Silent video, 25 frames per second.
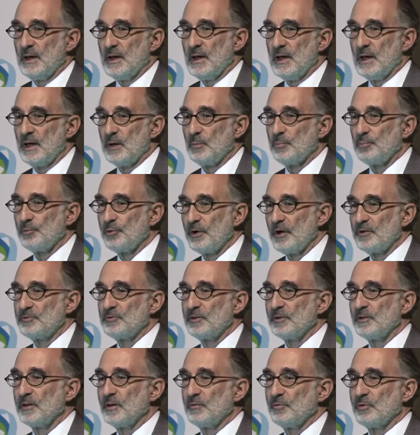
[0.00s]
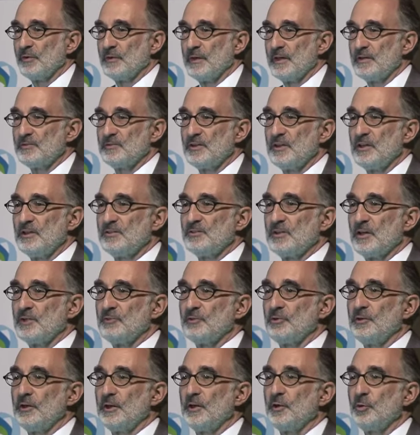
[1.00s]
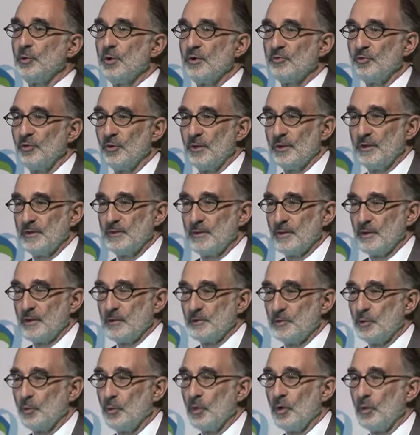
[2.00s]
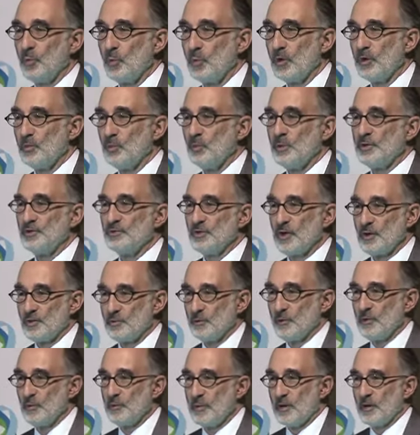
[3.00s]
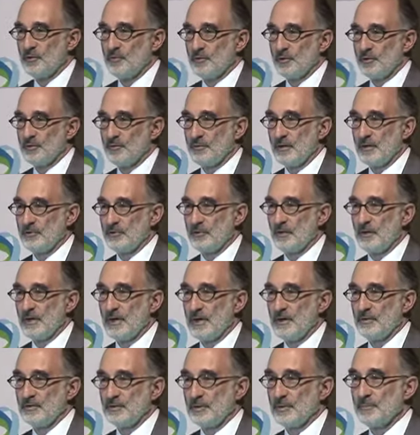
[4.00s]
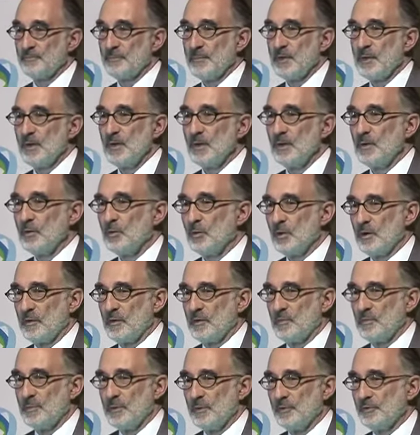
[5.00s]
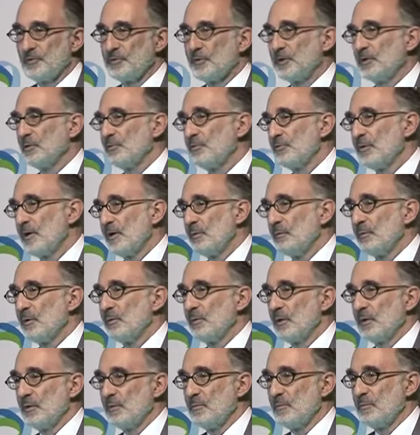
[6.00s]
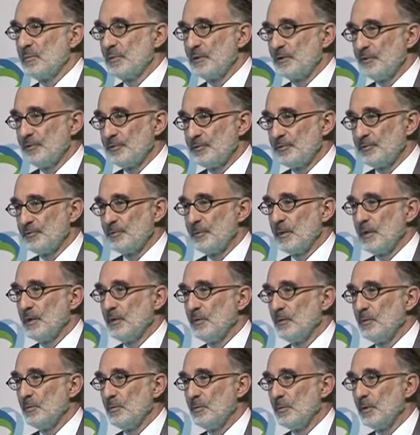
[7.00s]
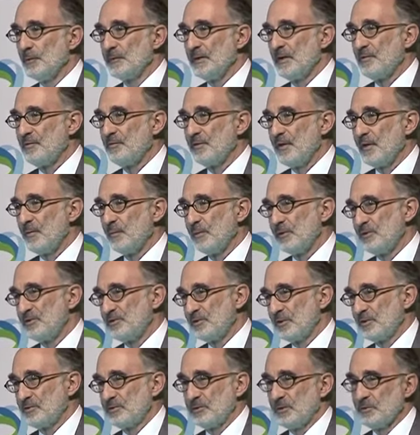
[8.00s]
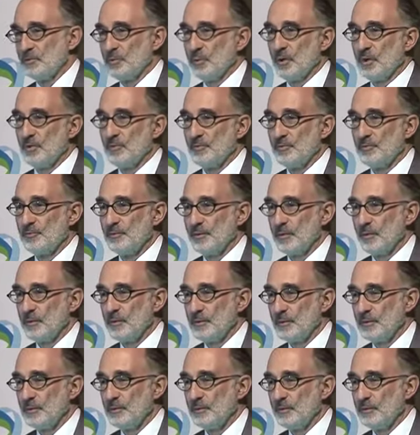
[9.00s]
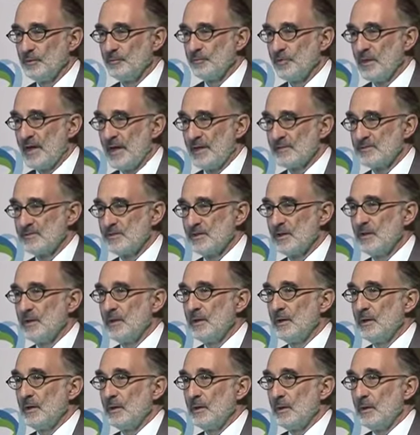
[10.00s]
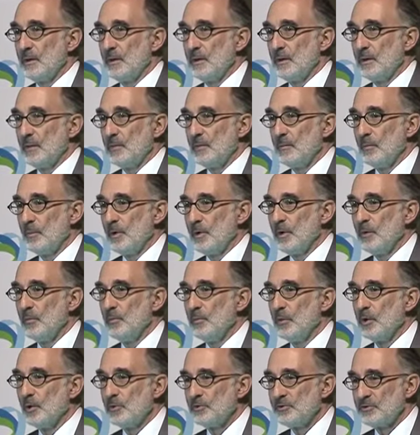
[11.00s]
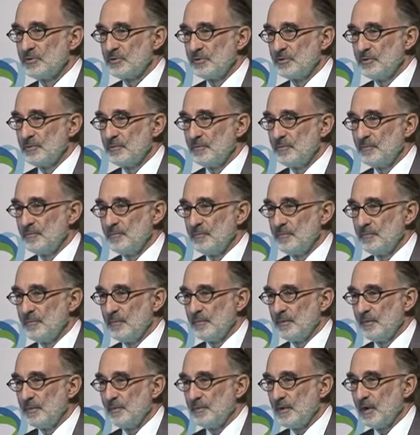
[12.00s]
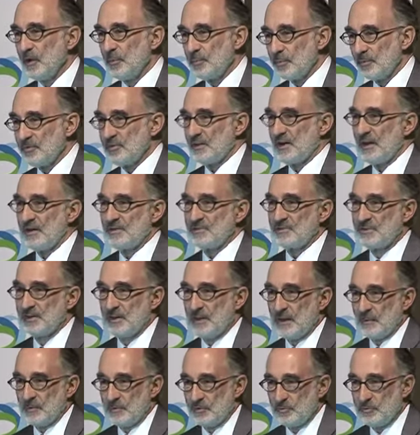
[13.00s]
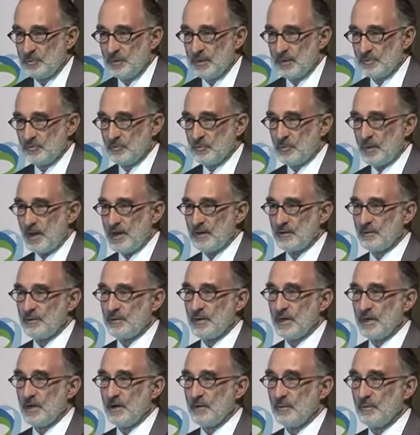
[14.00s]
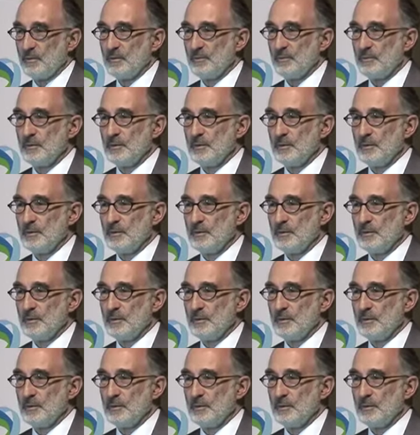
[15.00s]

at a pricing level that's essentially equivalent to what one would generally pay for conventional housing. One of them builds single family, one of them builds multifamily, 6 to 12 flats. Most developers that I see, and I'm going to speak as a banker now,